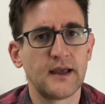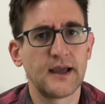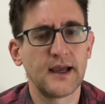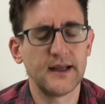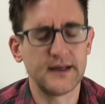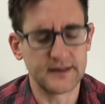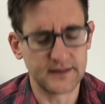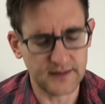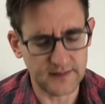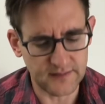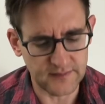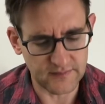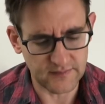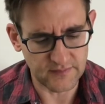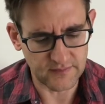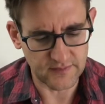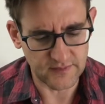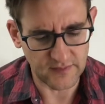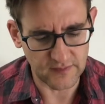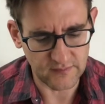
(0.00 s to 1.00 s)
And
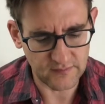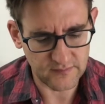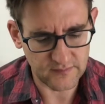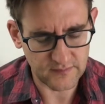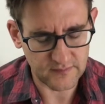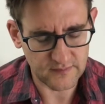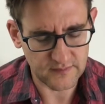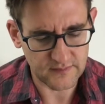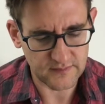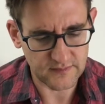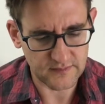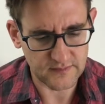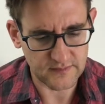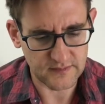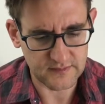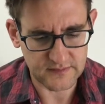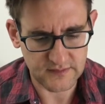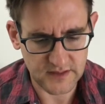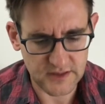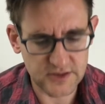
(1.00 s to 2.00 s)
this
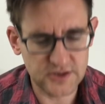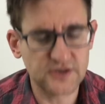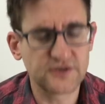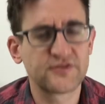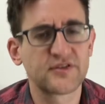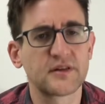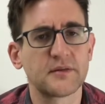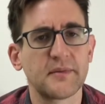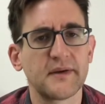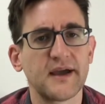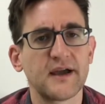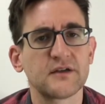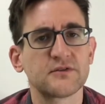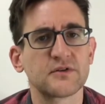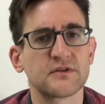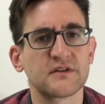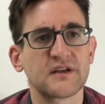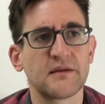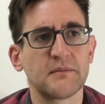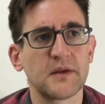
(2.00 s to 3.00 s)
issue from the past
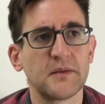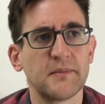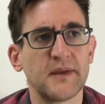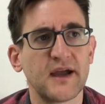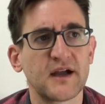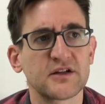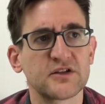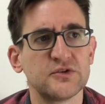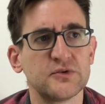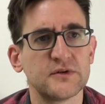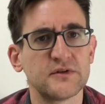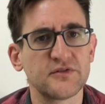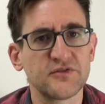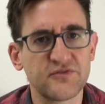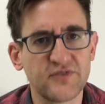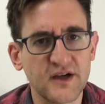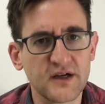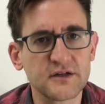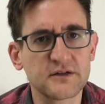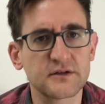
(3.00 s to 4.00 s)
was coming back to
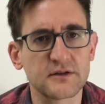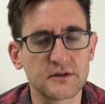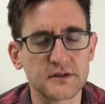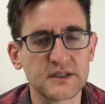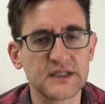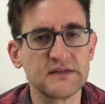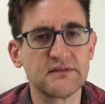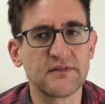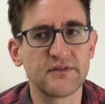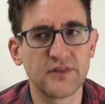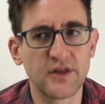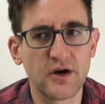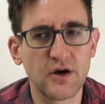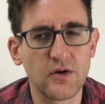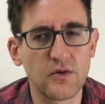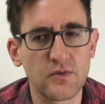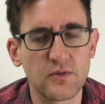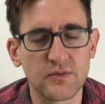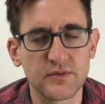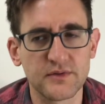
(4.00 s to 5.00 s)
infect her, even
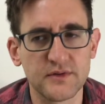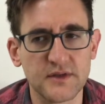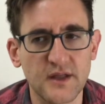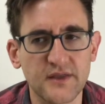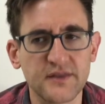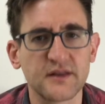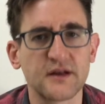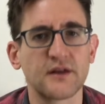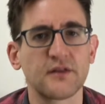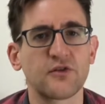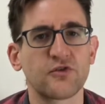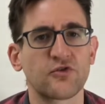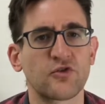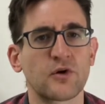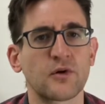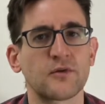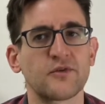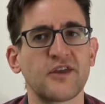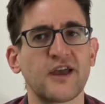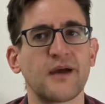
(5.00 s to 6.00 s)
though nothing of the
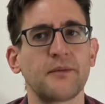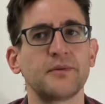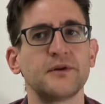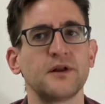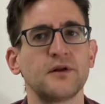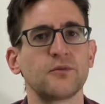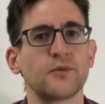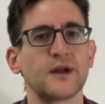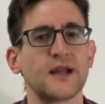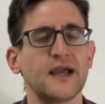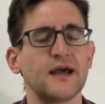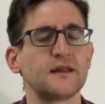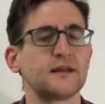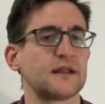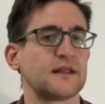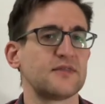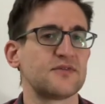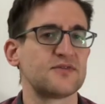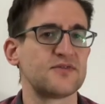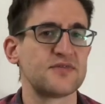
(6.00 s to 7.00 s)
sort was happening in
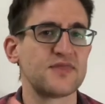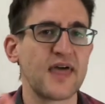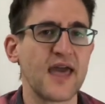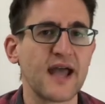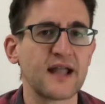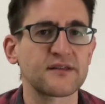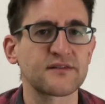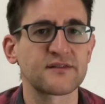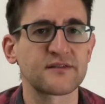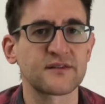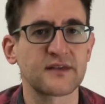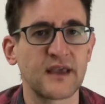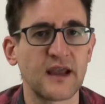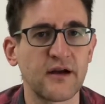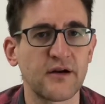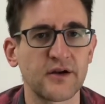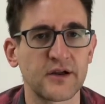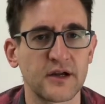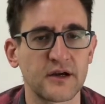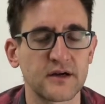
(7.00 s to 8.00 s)
reality. That's
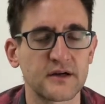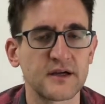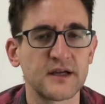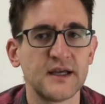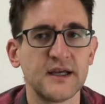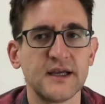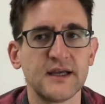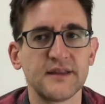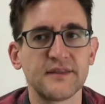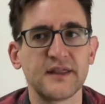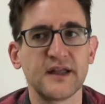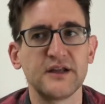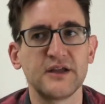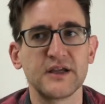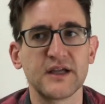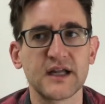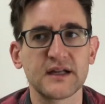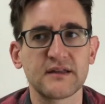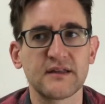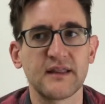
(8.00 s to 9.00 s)
scarier than you
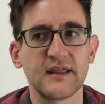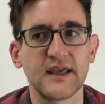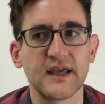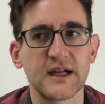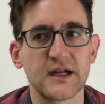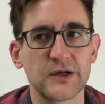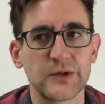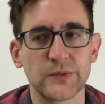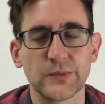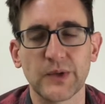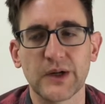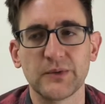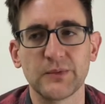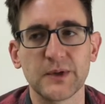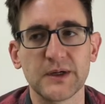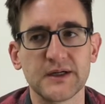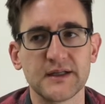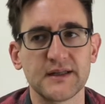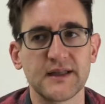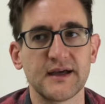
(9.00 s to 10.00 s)
get to the end and
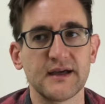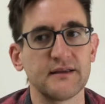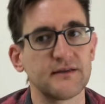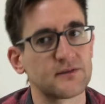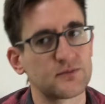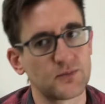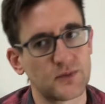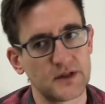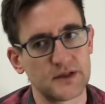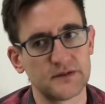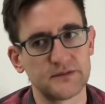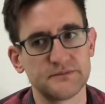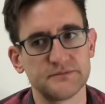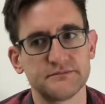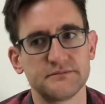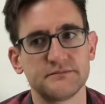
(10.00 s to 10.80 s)
realize, well,